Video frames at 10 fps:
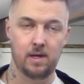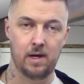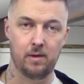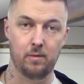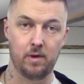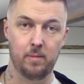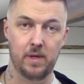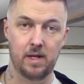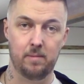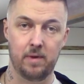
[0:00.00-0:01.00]
I want to
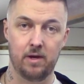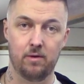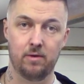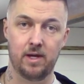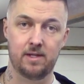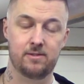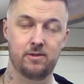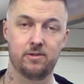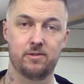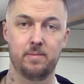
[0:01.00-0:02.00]
build my own
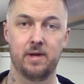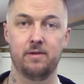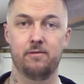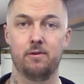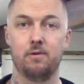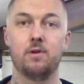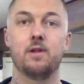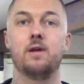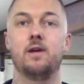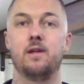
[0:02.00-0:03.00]
exhaust manifold,
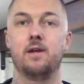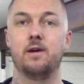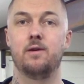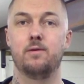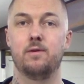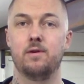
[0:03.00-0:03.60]
and I